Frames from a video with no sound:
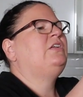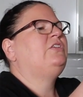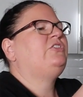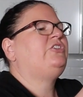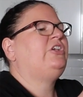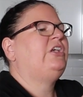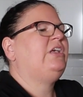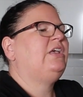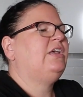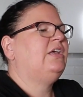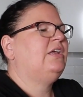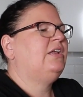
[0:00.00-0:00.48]

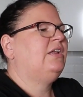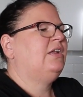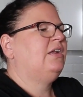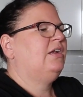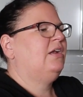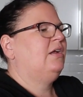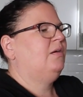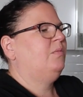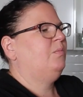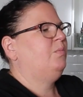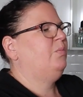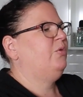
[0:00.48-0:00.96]

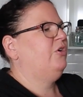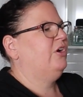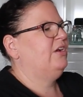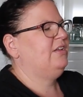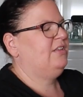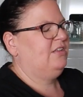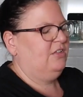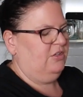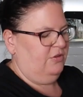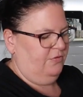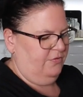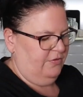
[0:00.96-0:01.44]
chicken
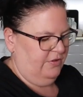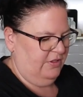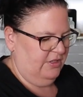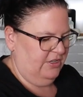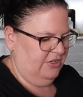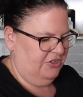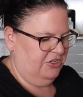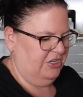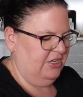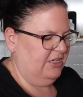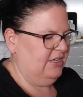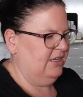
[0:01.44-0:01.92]
breast for
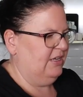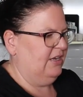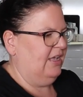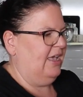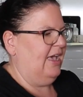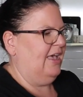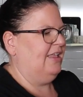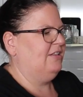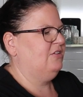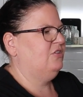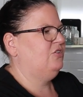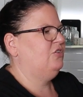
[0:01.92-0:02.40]
the chicken
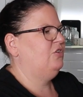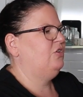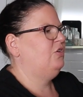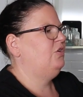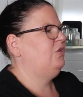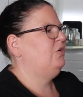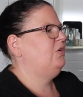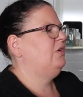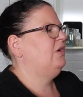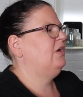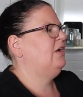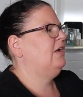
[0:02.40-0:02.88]

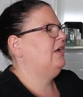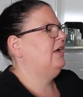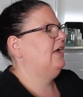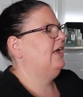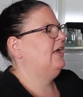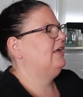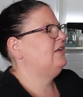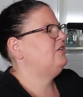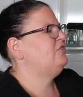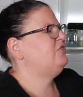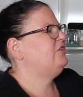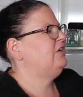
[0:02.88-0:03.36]
katsu,
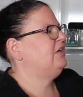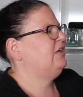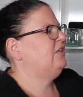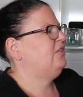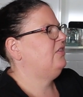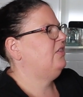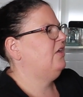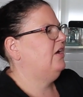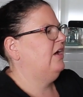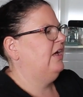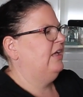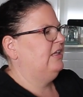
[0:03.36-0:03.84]
and
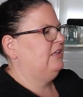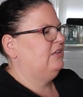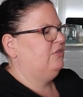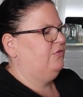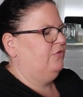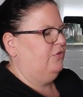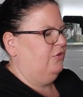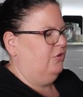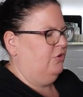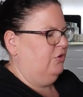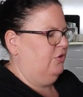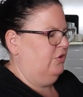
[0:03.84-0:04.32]
chicken thighs
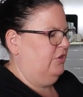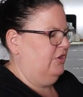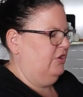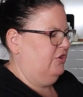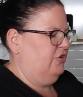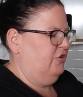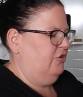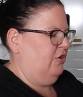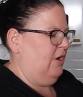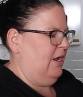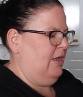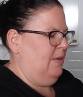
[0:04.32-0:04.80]
for
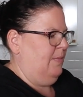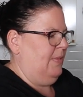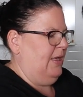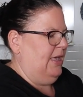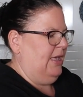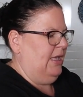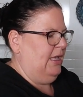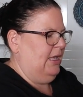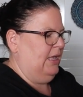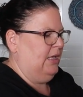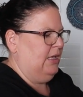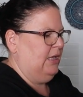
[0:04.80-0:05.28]
the tray
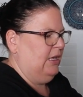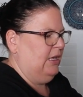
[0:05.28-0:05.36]
bake.